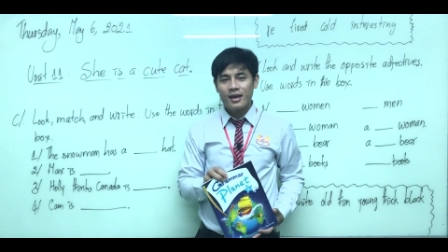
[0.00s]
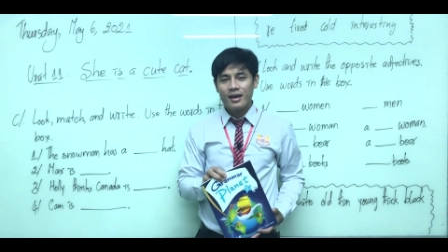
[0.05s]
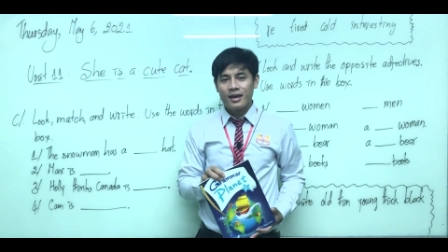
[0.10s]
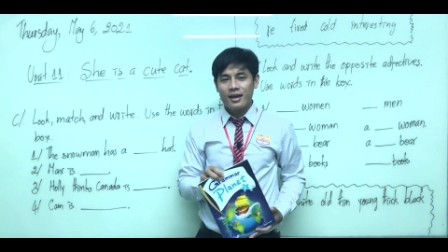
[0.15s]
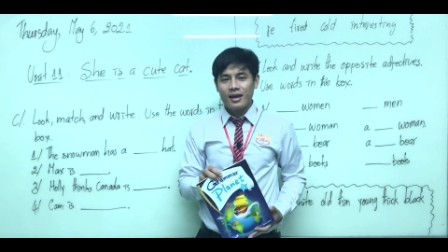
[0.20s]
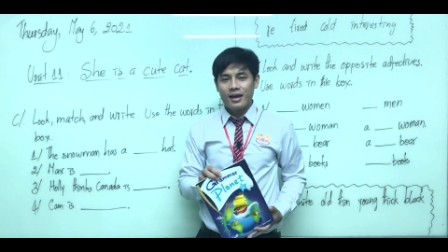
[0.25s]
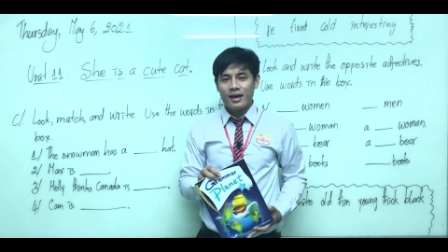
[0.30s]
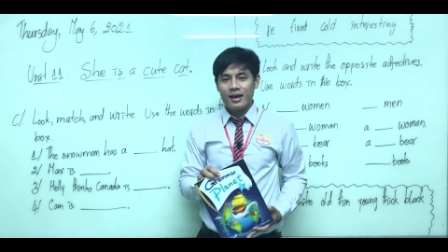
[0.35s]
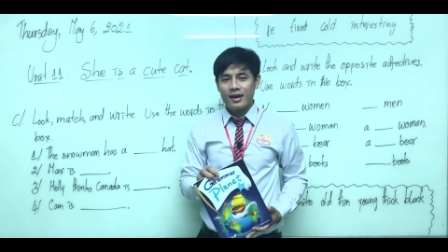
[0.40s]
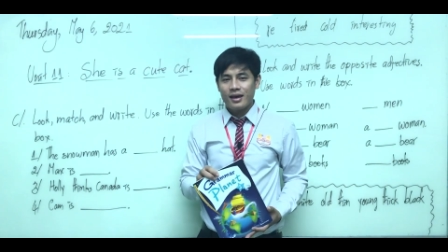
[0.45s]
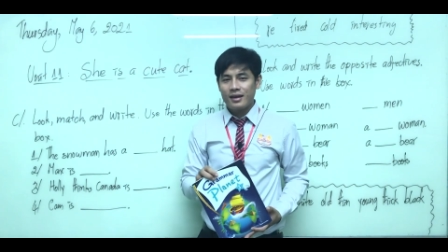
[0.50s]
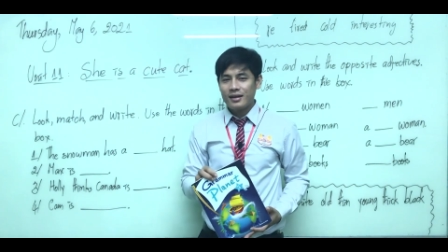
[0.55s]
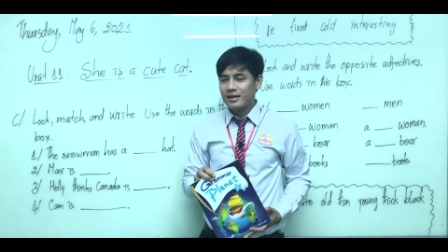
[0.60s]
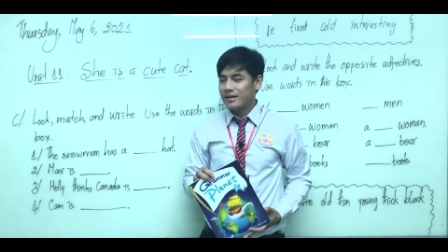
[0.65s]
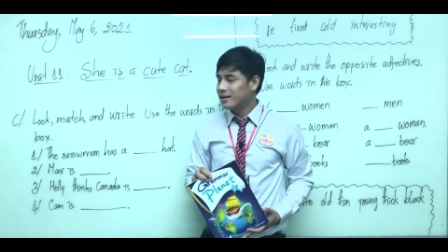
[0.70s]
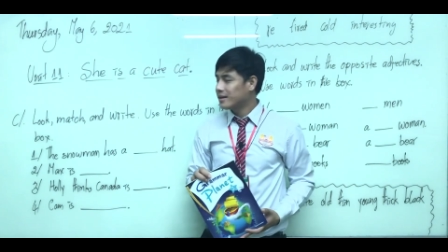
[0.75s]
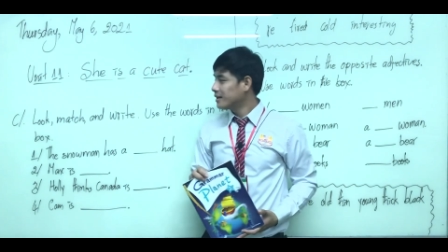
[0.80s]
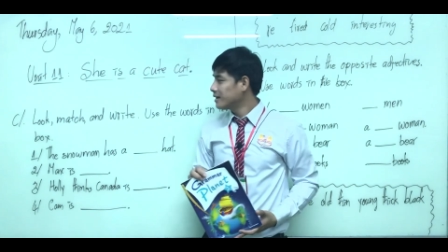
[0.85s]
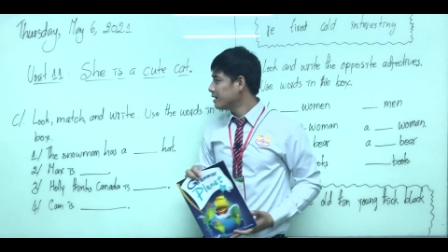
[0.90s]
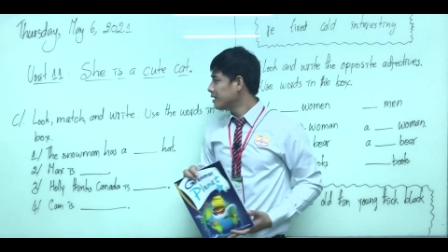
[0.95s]

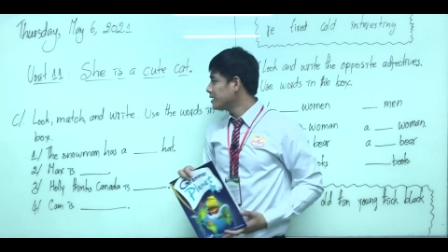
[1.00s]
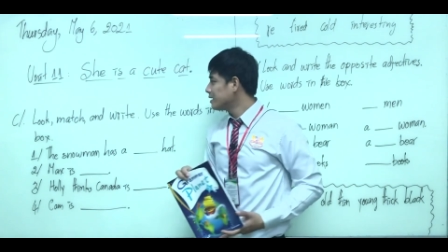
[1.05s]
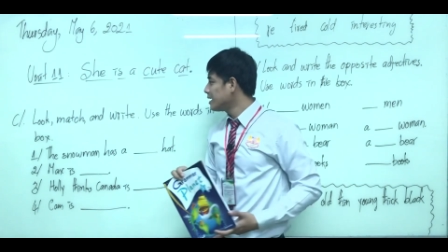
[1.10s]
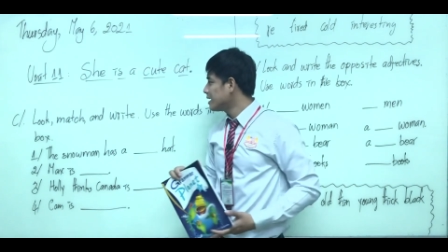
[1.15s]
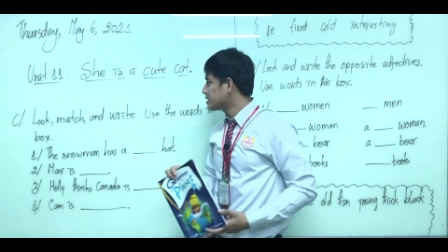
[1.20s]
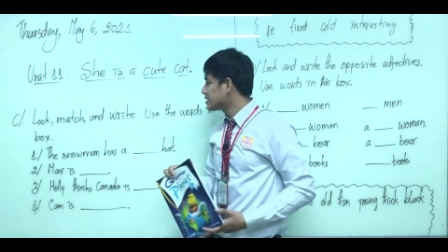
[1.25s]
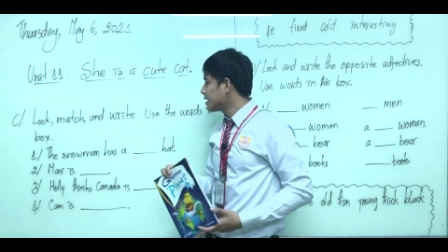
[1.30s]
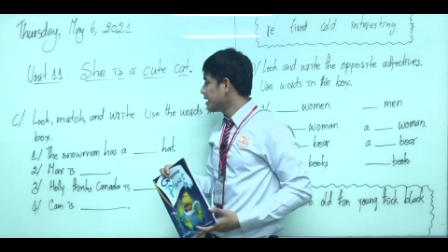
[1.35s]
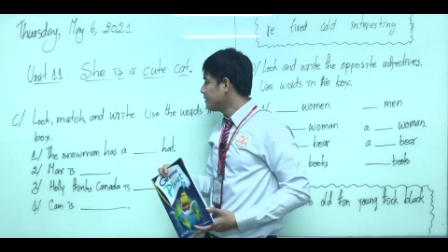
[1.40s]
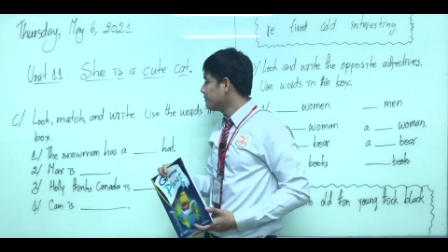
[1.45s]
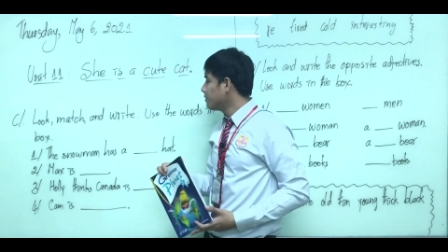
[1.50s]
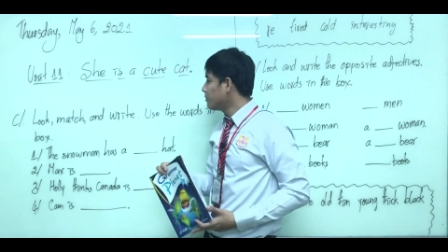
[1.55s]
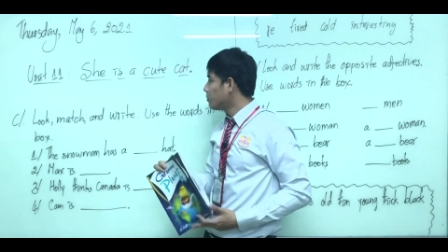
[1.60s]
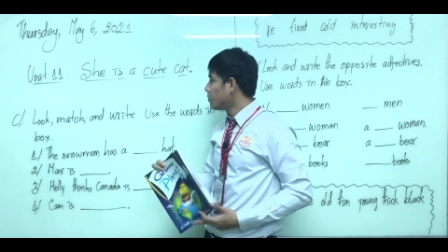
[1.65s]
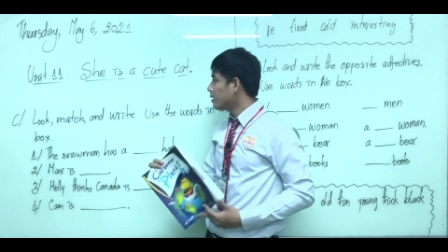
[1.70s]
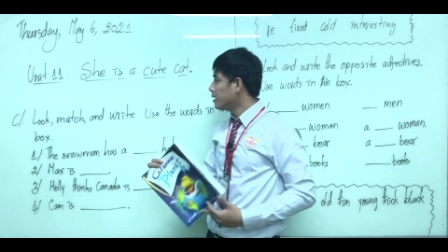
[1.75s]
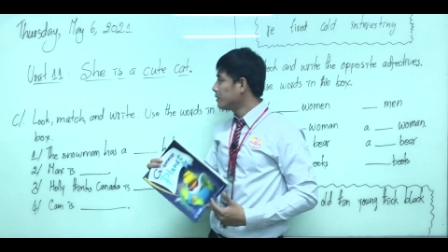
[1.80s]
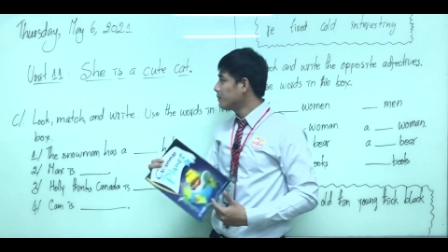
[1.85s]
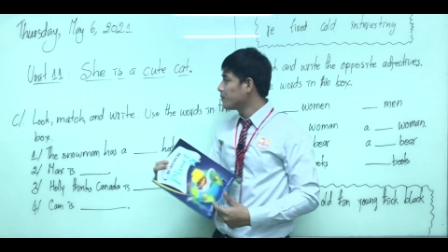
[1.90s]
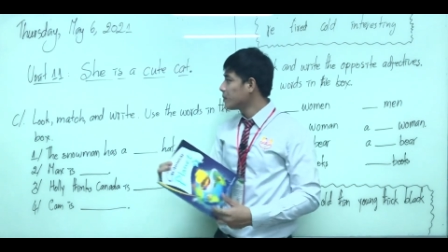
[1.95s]
and yes,
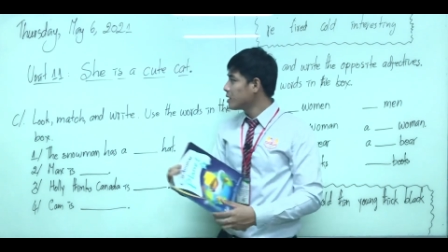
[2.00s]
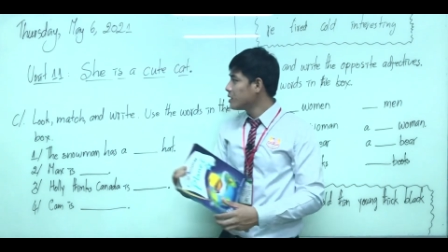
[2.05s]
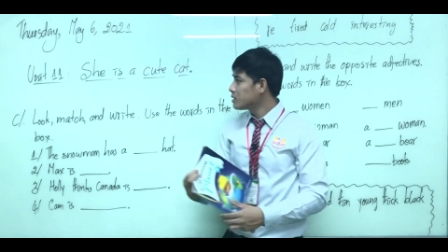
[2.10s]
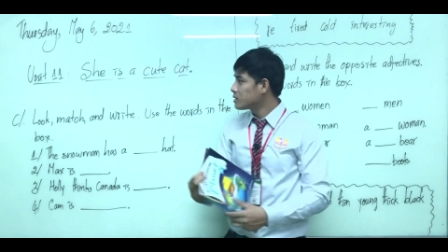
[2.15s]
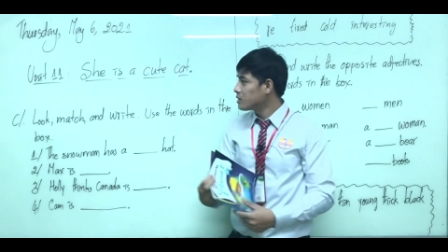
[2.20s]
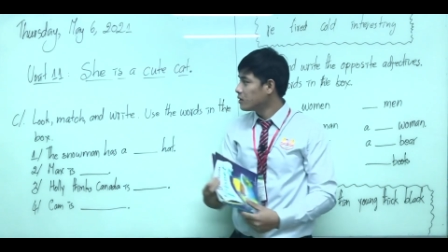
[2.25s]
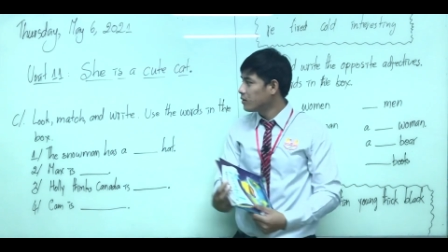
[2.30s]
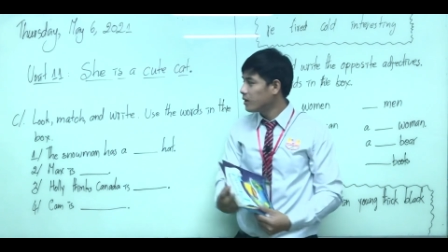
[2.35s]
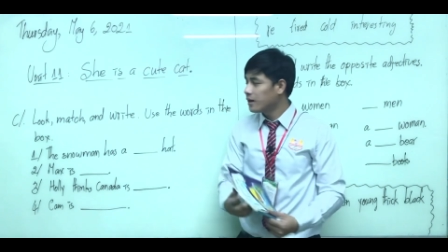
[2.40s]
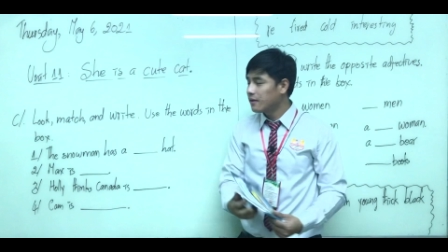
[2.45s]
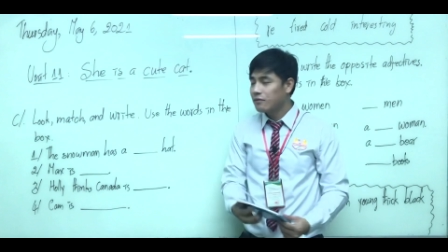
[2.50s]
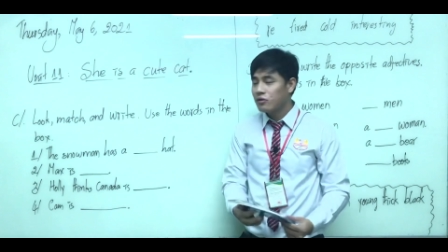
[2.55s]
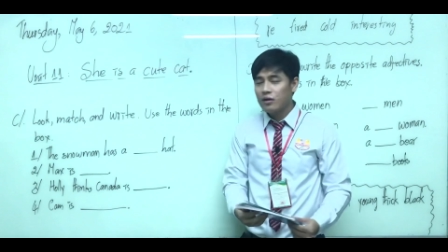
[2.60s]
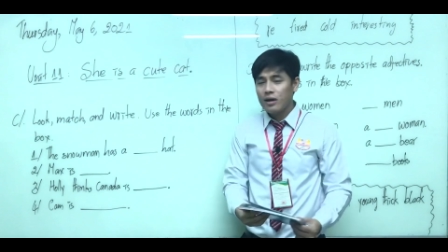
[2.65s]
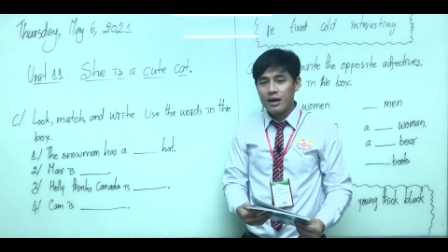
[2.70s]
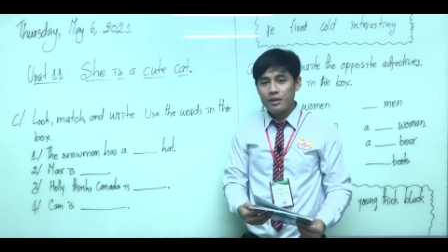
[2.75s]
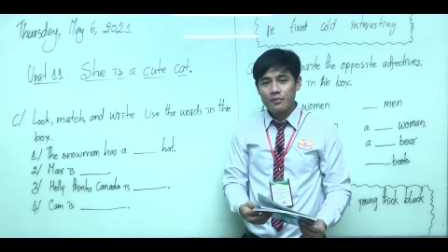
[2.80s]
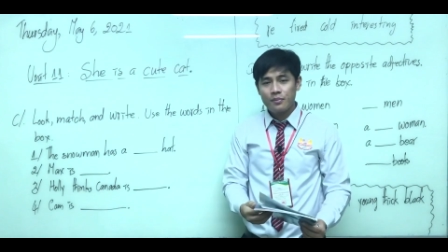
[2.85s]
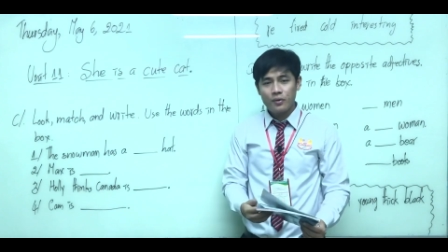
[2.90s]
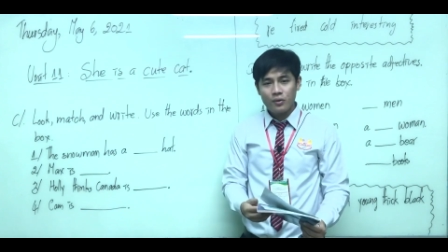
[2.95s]
everyone, so if you
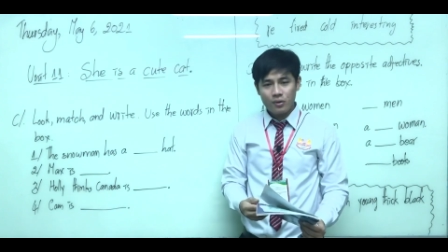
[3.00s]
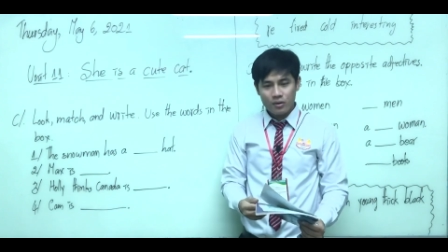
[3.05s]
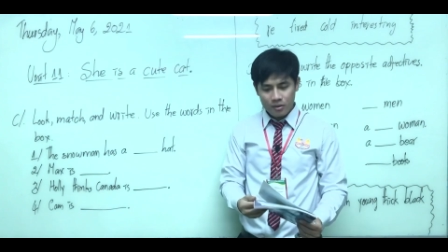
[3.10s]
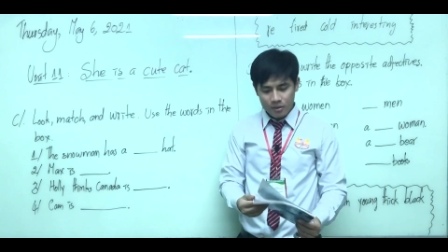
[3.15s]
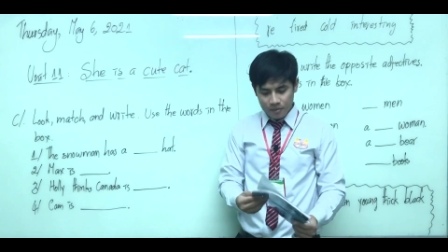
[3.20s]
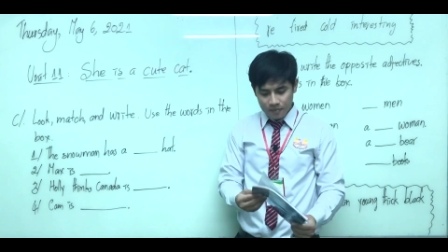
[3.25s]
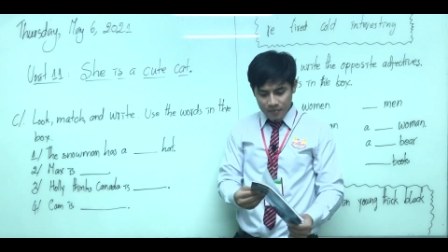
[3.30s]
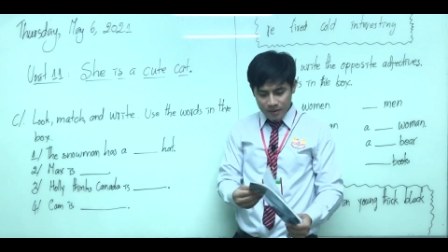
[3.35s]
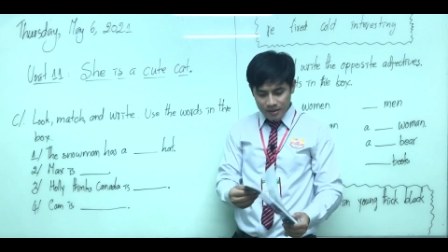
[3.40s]
have book,